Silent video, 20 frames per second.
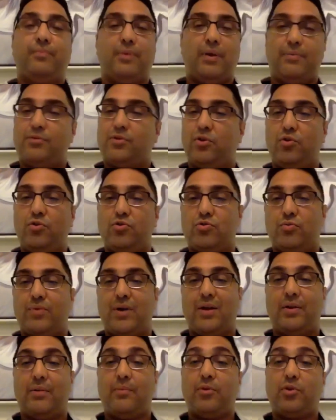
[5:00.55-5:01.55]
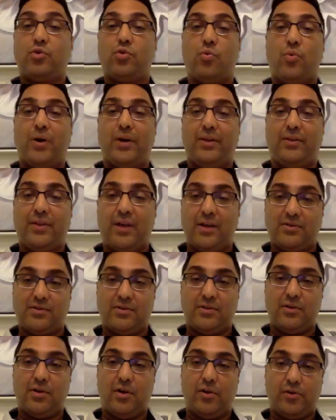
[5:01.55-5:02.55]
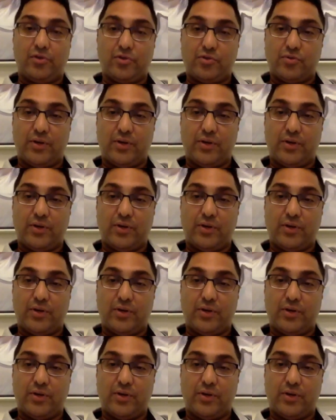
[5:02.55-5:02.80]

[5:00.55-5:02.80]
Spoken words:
I'm just going to use a round number, $20,000,